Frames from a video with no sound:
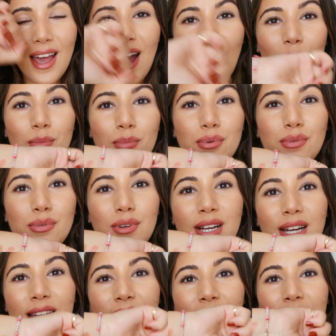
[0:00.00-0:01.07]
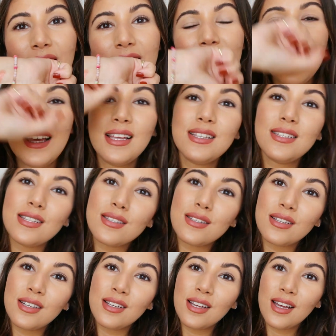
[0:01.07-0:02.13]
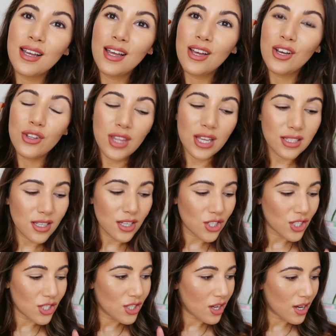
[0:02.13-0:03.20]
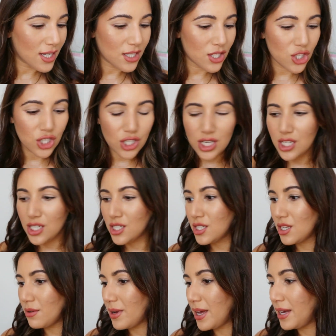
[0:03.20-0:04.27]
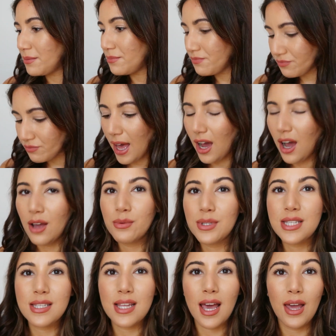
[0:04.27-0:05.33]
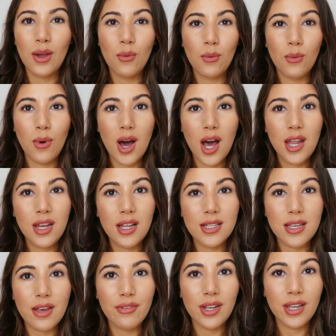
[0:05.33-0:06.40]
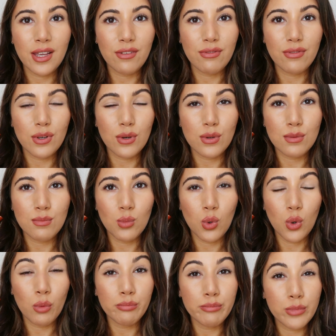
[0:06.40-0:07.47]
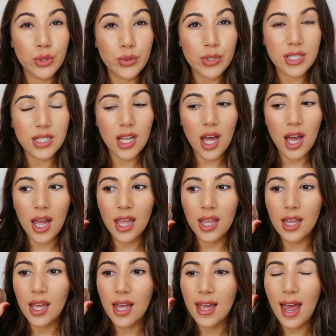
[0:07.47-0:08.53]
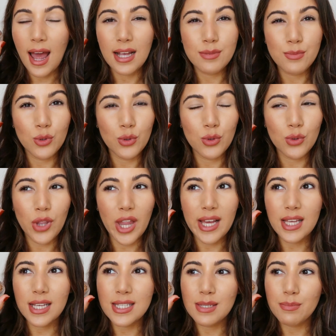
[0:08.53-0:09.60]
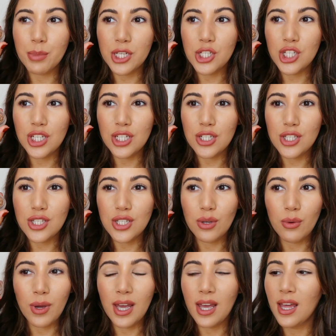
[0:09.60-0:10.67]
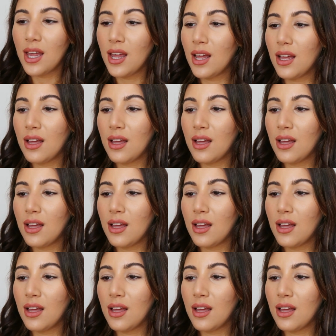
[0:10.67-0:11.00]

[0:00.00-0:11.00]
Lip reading: at how pretty that is. It's a, got that such nice sheen to it. Yeah, I would say one definitely feels more mousse-like, has more like a sponginess to it,